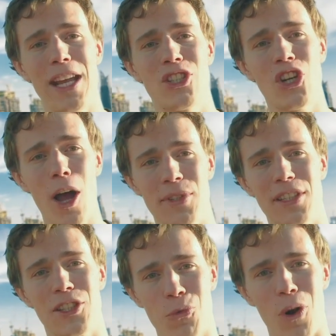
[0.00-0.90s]
paid
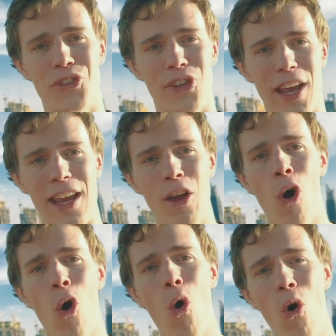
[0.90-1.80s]
jobs in this world today,
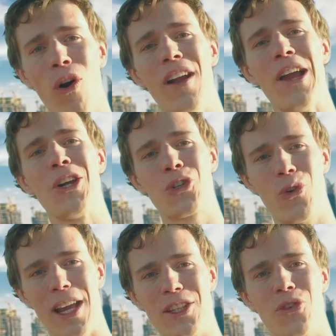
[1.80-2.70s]
or
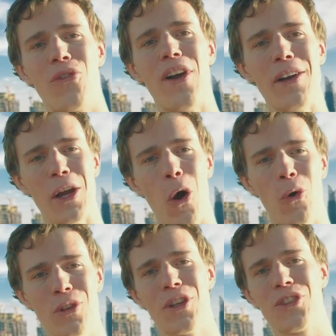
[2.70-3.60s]
create your very
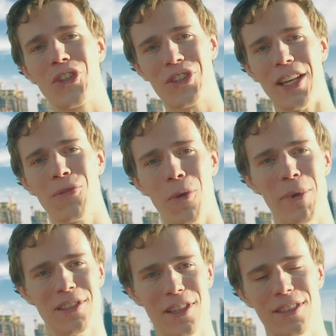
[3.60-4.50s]
own
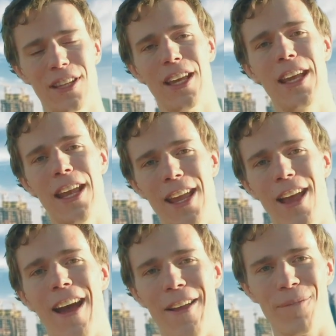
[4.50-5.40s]
successful business in
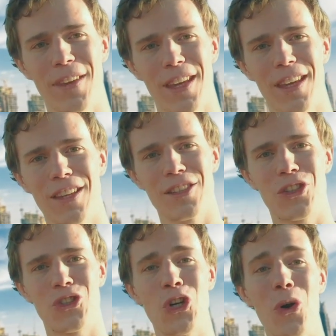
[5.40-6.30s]
AI.
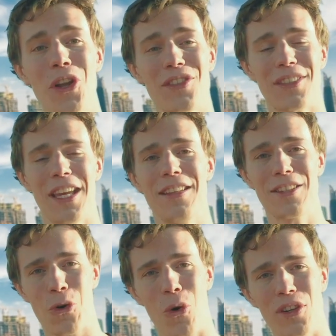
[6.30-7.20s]
So join us
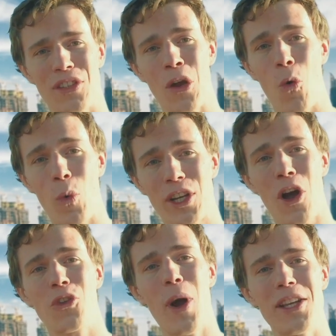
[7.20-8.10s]
in this course. We
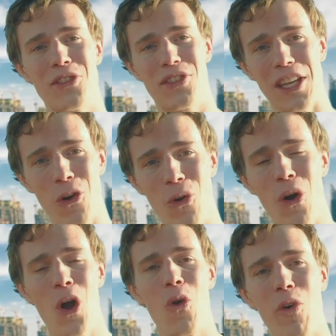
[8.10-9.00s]
can't wait to see you.